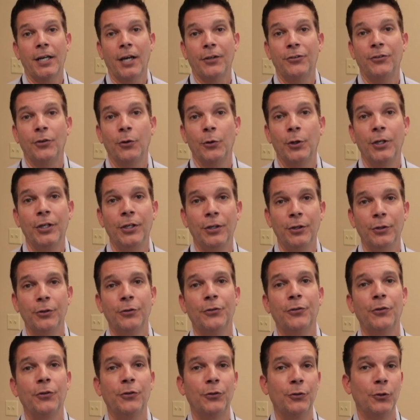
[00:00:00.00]
guys, so
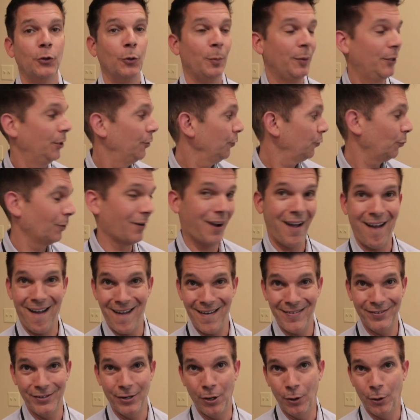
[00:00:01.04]
here's the scoop. Here's what
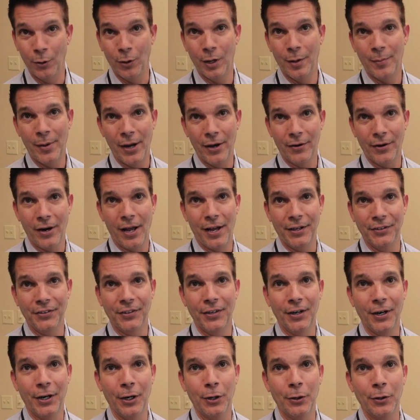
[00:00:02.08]
I know about
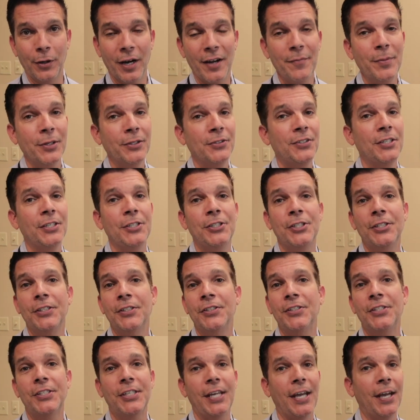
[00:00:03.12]
iTero. I've been teaching
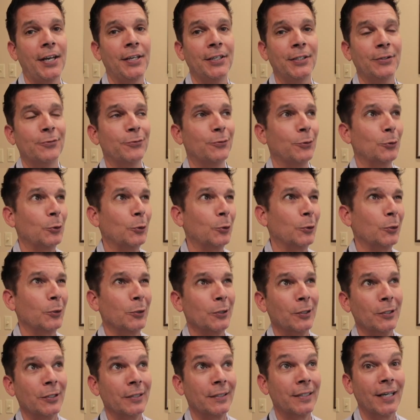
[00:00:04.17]
scanning
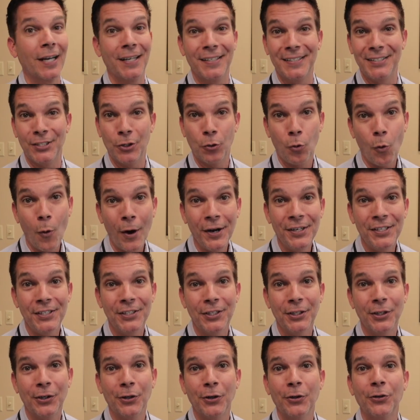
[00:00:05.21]
for, 20
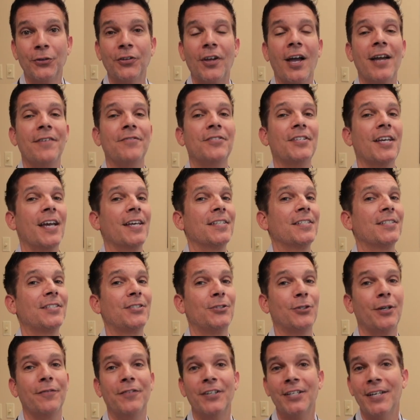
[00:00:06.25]
years. I've test
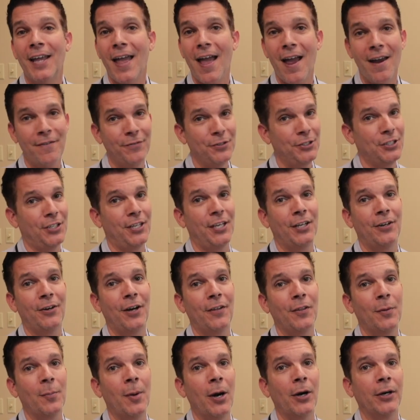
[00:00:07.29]
driven every scanner
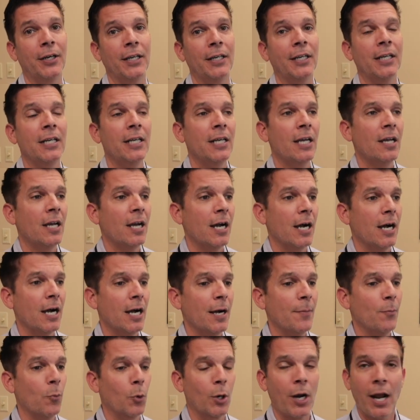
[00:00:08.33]
on the market.
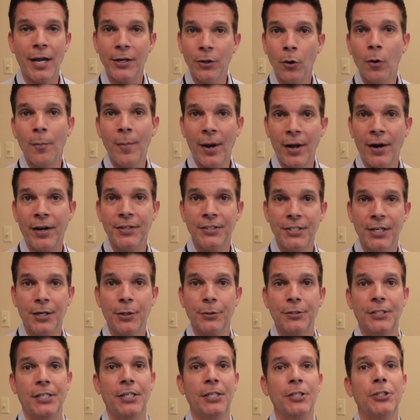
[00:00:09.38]
What I know about
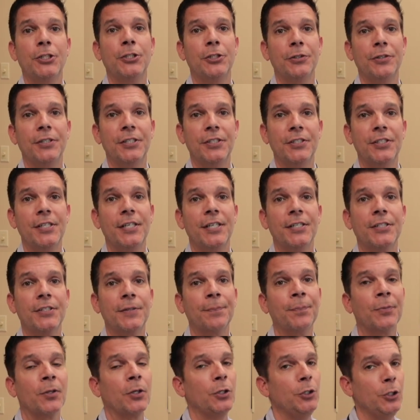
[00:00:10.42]
iTero's history is this.
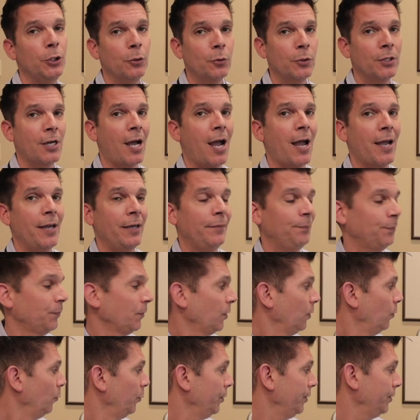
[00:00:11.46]
You and I,
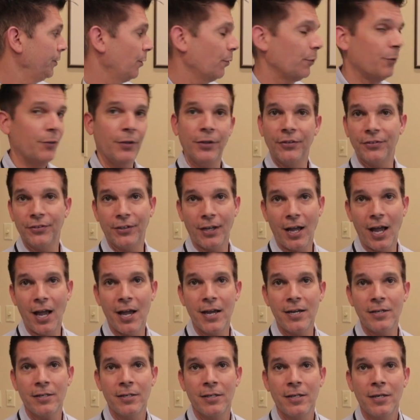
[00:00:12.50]
we know this
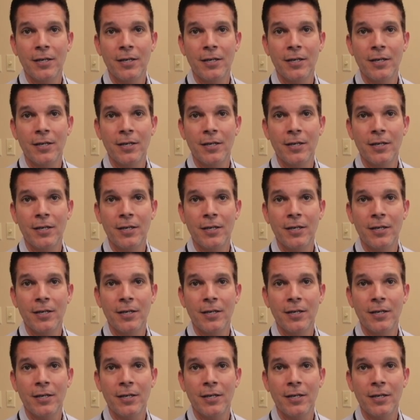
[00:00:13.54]
guy